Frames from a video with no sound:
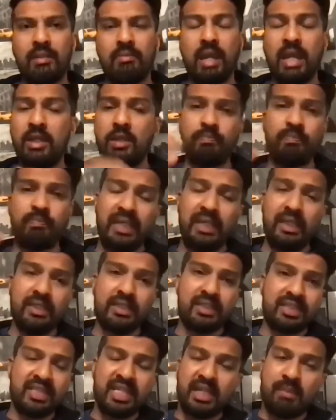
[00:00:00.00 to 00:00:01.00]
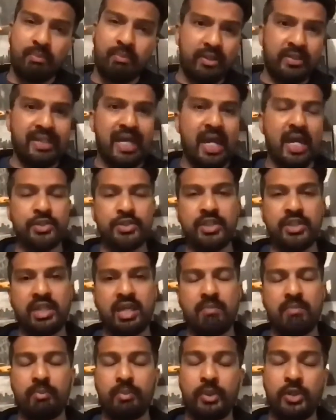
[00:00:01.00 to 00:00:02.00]
it being a stigma attached to
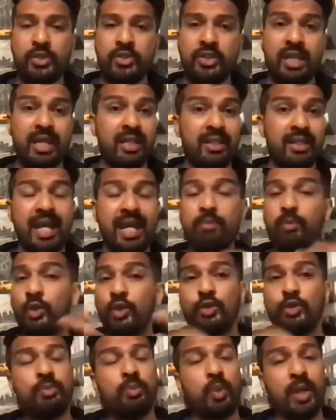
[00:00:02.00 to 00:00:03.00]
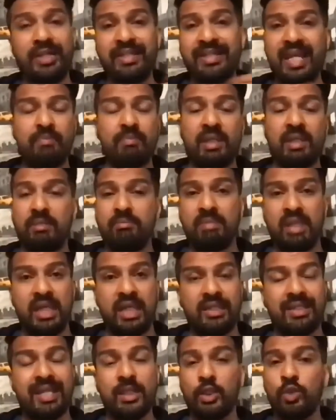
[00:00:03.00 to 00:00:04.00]
them, because that could one day be
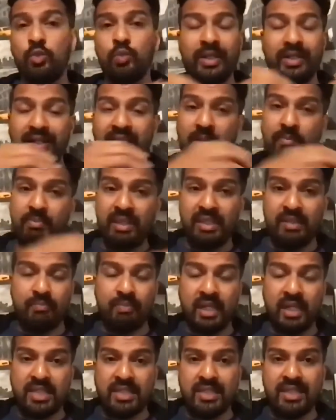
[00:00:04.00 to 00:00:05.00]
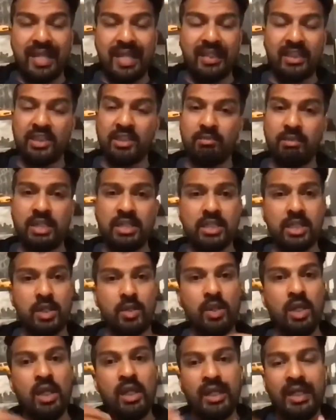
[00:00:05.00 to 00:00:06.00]
me, that could one day be the person next to me.
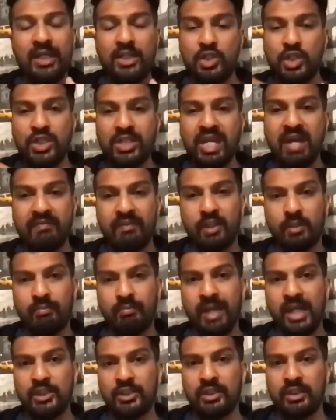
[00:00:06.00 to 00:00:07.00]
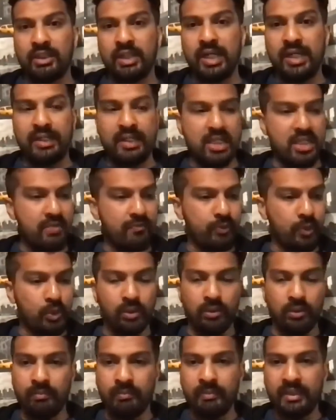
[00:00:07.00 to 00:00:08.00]
So it's just having compassion and kindness for
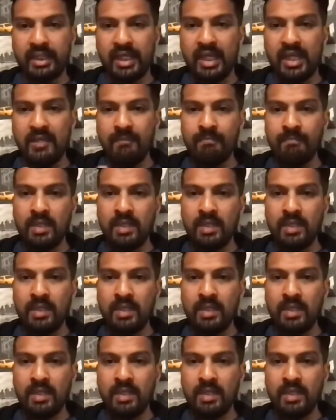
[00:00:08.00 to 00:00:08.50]
all. Okay.